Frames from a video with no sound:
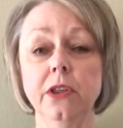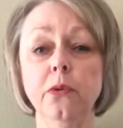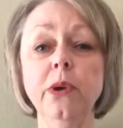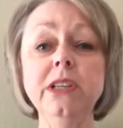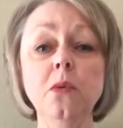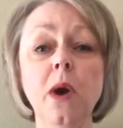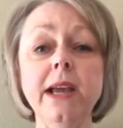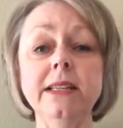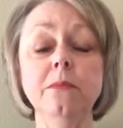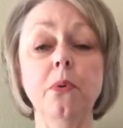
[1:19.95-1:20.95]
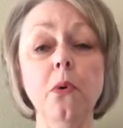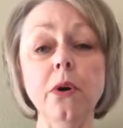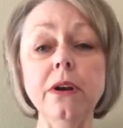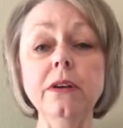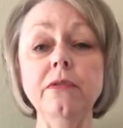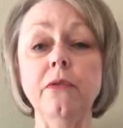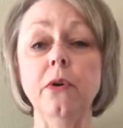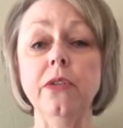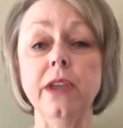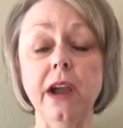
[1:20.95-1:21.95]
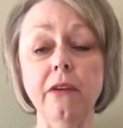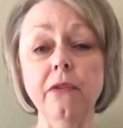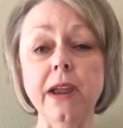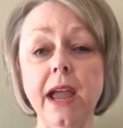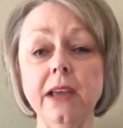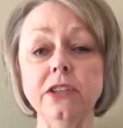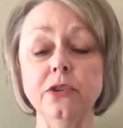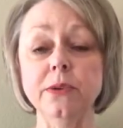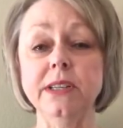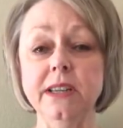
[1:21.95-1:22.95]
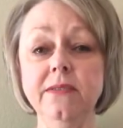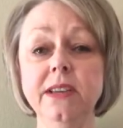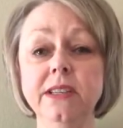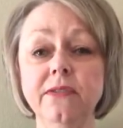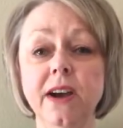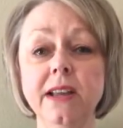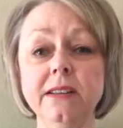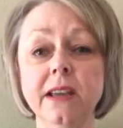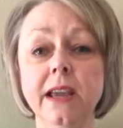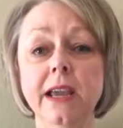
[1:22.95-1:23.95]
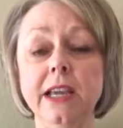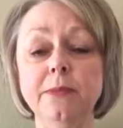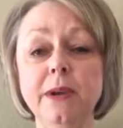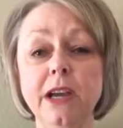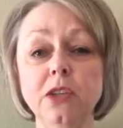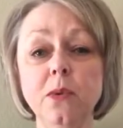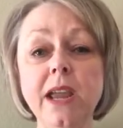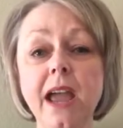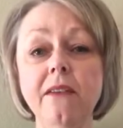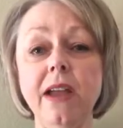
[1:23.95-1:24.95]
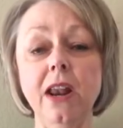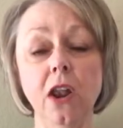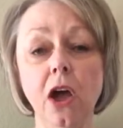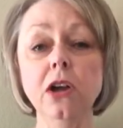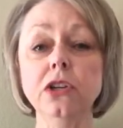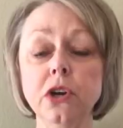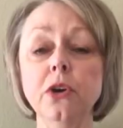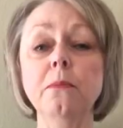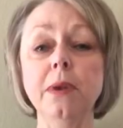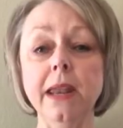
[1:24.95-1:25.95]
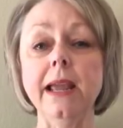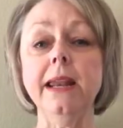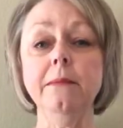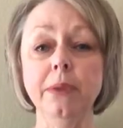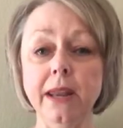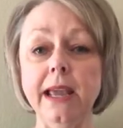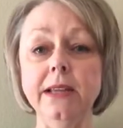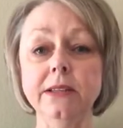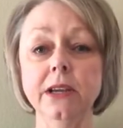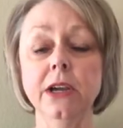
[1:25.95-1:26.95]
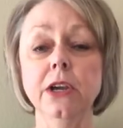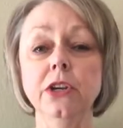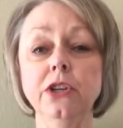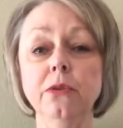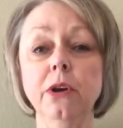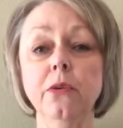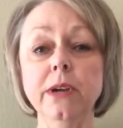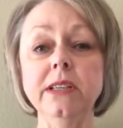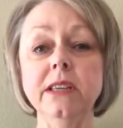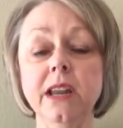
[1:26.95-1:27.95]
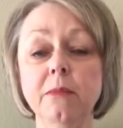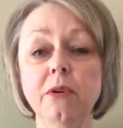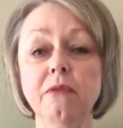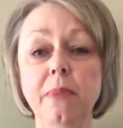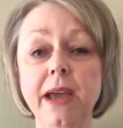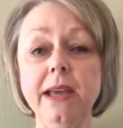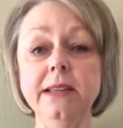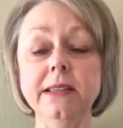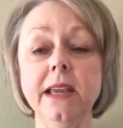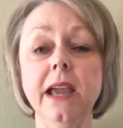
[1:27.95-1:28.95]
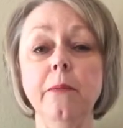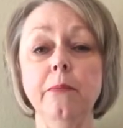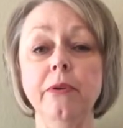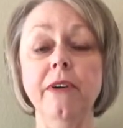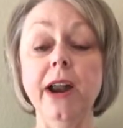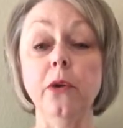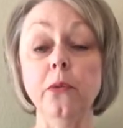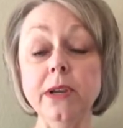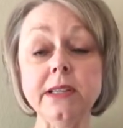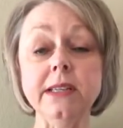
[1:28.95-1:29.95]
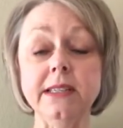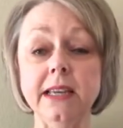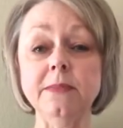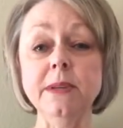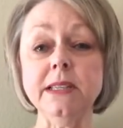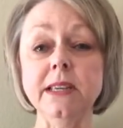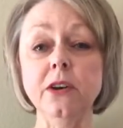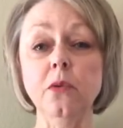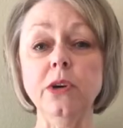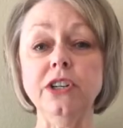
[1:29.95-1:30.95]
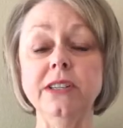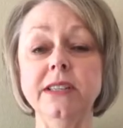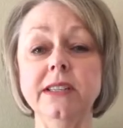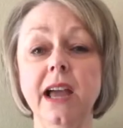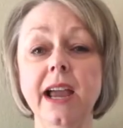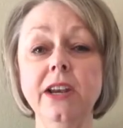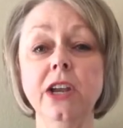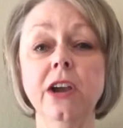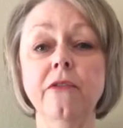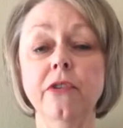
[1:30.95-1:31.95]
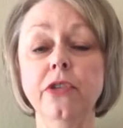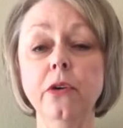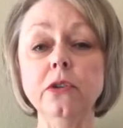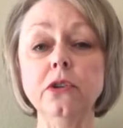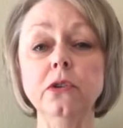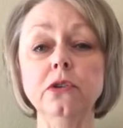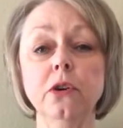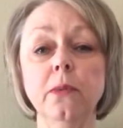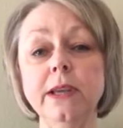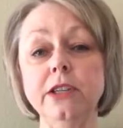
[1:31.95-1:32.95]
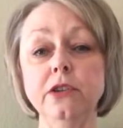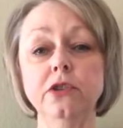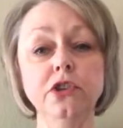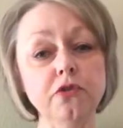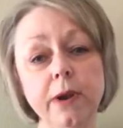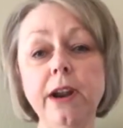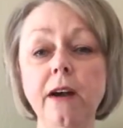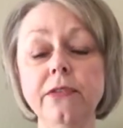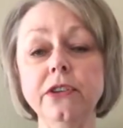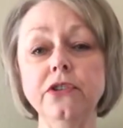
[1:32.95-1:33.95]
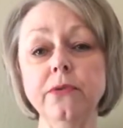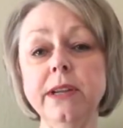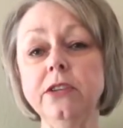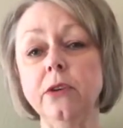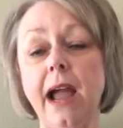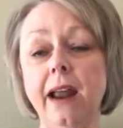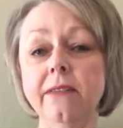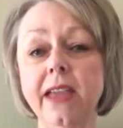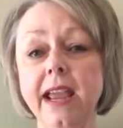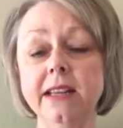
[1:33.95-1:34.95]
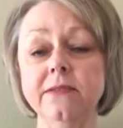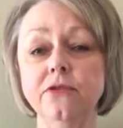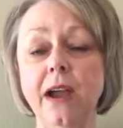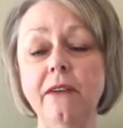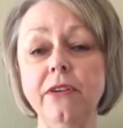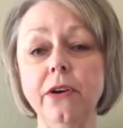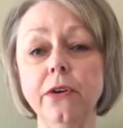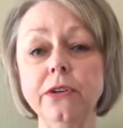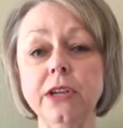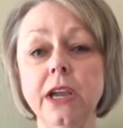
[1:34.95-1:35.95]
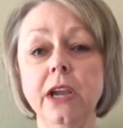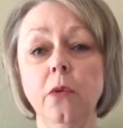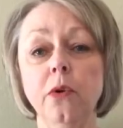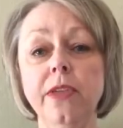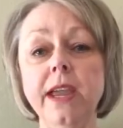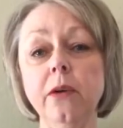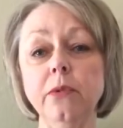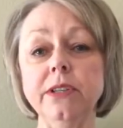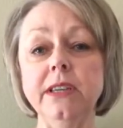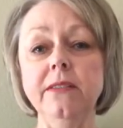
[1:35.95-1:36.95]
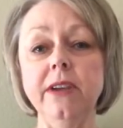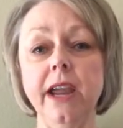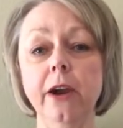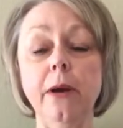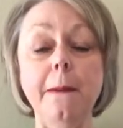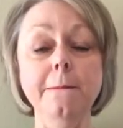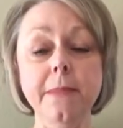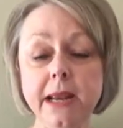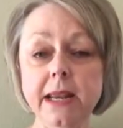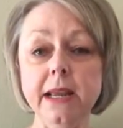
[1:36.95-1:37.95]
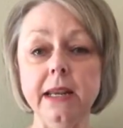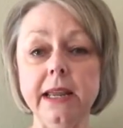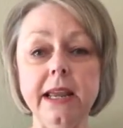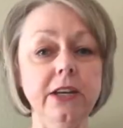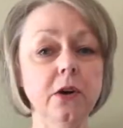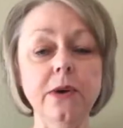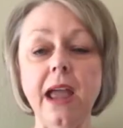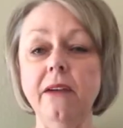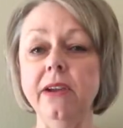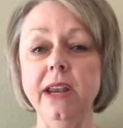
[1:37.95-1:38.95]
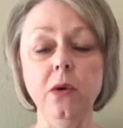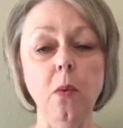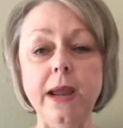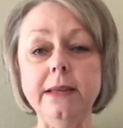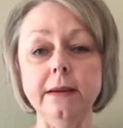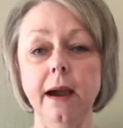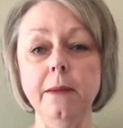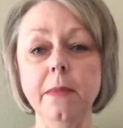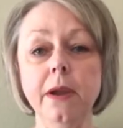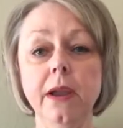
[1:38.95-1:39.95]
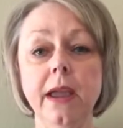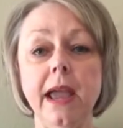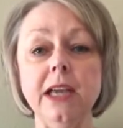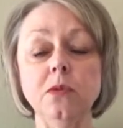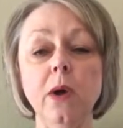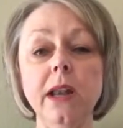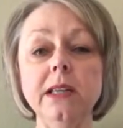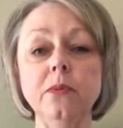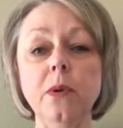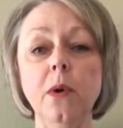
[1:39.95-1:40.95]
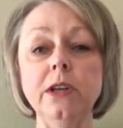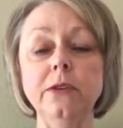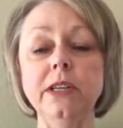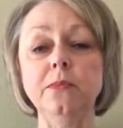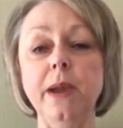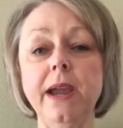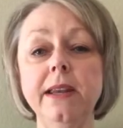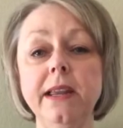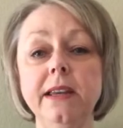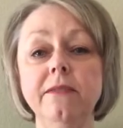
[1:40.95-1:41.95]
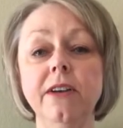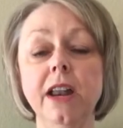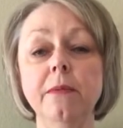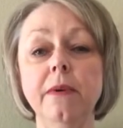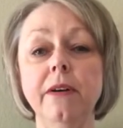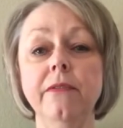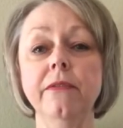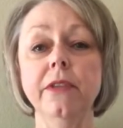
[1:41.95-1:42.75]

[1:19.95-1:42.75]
The reason why it's important for the Covering House to receive these funds is because we have a long-term plan in place to increase the number of beds, provide a risk assessment center which is designed for those girls who are rescued straight off the streets or out of the hands of traffickers where they can receive care immediately and don't have any wait time, as well as we want to expand and develop a